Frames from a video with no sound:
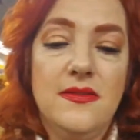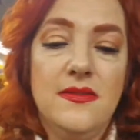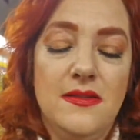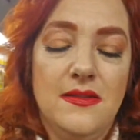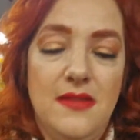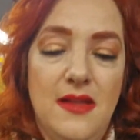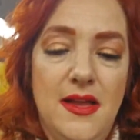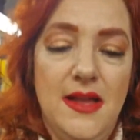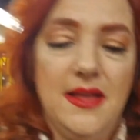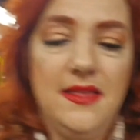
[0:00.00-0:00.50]

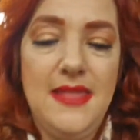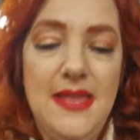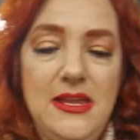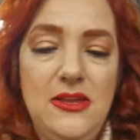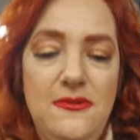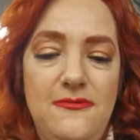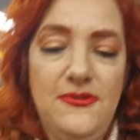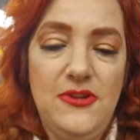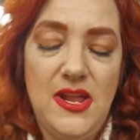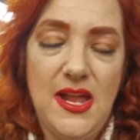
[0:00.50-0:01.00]
thank
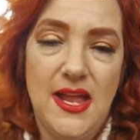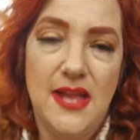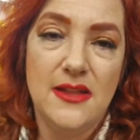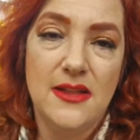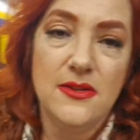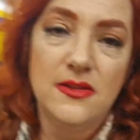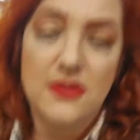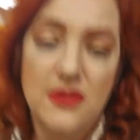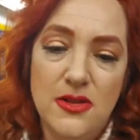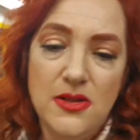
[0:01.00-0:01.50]
you for that.
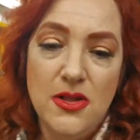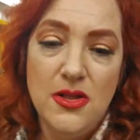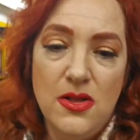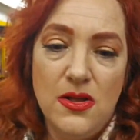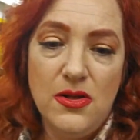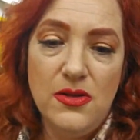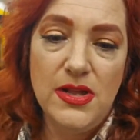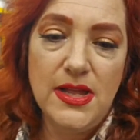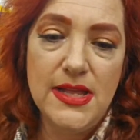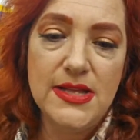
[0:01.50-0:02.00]

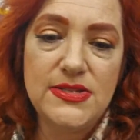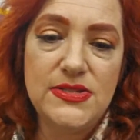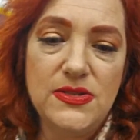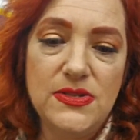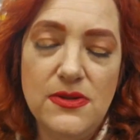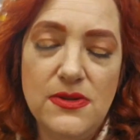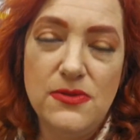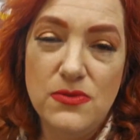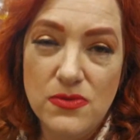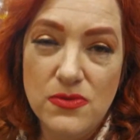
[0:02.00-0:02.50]
Okay,
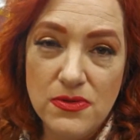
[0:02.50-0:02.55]
so